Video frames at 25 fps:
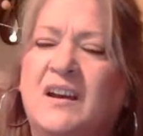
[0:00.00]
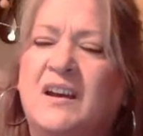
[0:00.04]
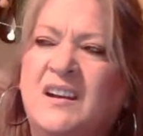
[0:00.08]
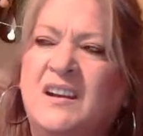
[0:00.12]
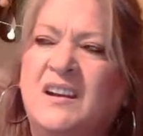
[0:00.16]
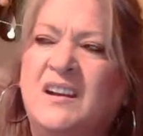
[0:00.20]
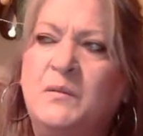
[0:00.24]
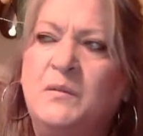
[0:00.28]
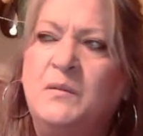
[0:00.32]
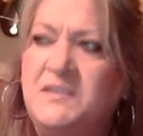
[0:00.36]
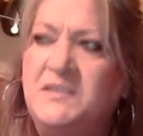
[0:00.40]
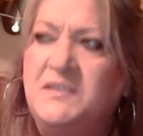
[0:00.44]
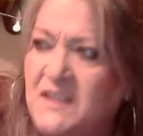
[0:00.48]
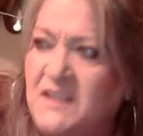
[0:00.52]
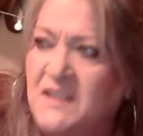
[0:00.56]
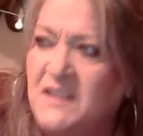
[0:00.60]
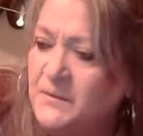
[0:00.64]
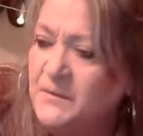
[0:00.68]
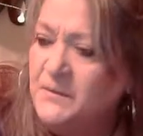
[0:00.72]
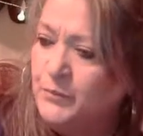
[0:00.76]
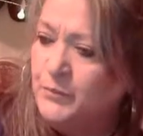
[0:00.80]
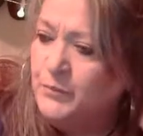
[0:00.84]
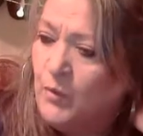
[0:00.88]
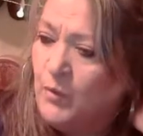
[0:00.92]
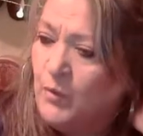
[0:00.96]
I don't want to
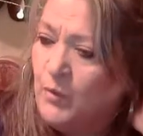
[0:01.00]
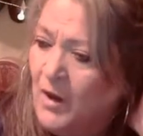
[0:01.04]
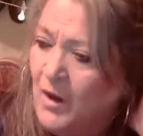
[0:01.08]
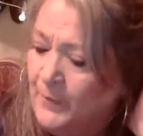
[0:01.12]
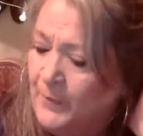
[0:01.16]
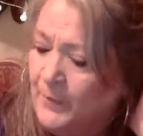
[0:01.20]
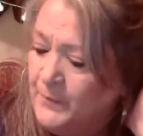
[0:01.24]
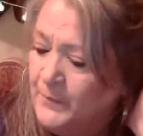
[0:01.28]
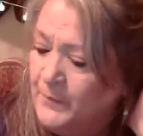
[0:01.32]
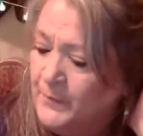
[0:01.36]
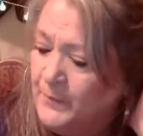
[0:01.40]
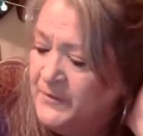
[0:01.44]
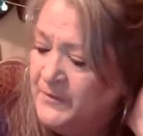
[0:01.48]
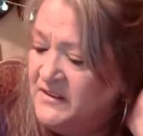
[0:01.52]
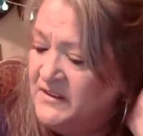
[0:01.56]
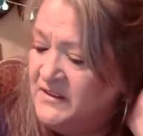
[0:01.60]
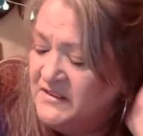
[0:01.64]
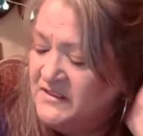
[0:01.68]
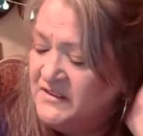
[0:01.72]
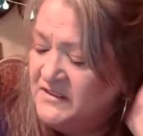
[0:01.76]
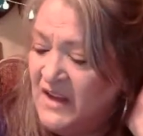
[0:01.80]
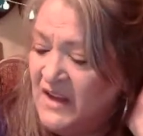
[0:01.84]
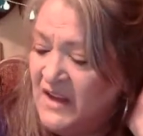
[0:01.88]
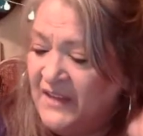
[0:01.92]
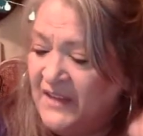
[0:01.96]
say problem, but
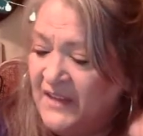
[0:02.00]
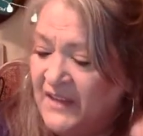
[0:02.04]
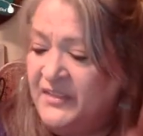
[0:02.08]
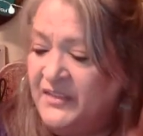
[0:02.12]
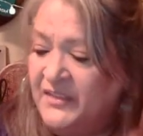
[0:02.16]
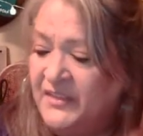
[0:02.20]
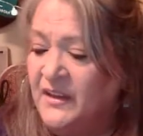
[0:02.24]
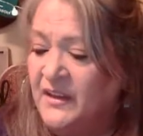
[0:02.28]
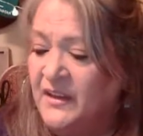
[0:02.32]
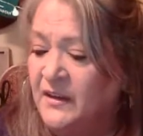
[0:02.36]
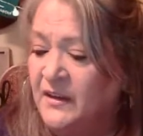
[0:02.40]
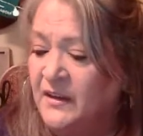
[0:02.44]
it's not the,